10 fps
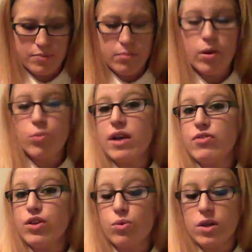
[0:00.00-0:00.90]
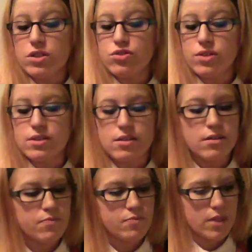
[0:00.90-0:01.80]
but whatever you want, Trixie,"
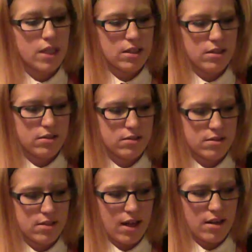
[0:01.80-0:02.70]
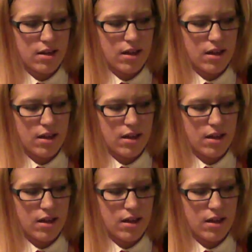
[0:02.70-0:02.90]
Gilda said.